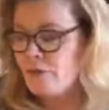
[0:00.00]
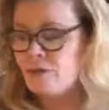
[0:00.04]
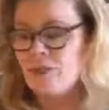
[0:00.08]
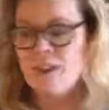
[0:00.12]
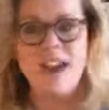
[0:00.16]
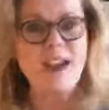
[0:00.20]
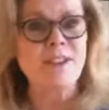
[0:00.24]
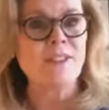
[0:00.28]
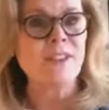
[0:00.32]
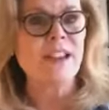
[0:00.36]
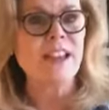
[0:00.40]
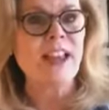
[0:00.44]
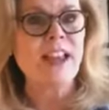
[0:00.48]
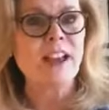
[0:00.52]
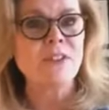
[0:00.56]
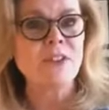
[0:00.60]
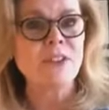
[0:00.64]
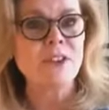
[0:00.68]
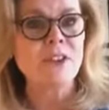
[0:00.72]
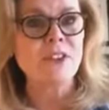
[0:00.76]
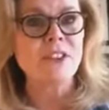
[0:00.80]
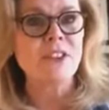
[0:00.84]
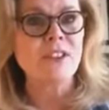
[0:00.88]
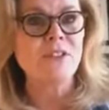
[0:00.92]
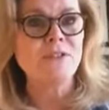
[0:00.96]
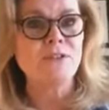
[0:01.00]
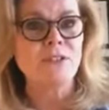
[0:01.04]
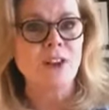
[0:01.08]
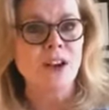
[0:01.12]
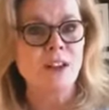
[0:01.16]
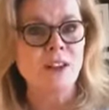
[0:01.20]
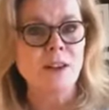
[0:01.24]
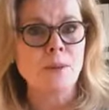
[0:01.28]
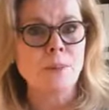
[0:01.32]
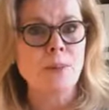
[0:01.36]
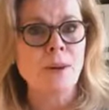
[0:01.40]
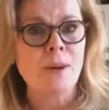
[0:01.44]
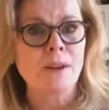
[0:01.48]
having everything
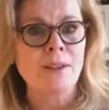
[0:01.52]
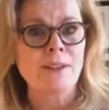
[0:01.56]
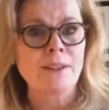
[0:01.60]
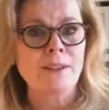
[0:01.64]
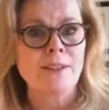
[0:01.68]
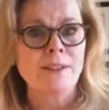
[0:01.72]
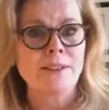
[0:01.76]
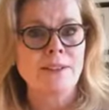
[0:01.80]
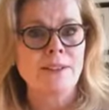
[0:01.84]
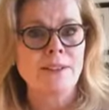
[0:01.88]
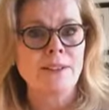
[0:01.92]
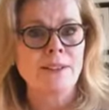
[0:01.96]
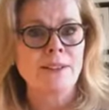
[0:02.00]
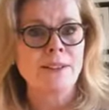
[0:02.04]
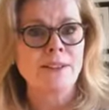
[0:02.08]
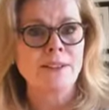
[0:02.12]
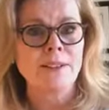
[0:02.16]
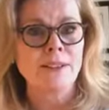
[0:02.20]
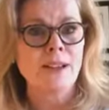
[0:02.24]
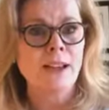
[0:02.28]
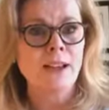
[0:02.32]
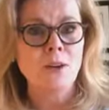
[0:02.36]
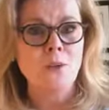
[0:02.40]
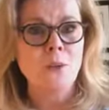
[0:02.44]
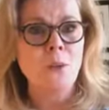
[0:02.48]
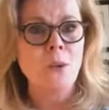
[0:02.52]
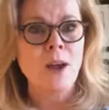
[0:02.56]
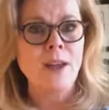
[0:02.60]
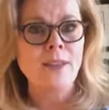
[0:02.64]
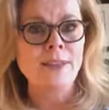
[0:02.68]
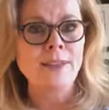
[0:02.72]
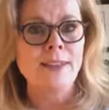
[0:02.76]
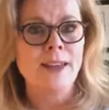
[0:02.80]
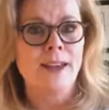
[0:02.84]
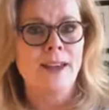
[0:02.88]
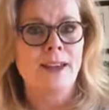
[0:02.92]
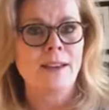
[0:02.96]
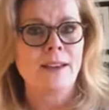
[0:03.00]
fall apart. I don't want
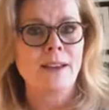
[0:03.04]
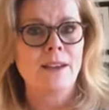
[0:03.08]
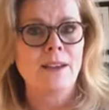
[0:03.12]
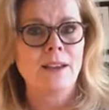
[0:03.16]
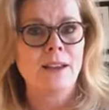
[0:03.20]
that.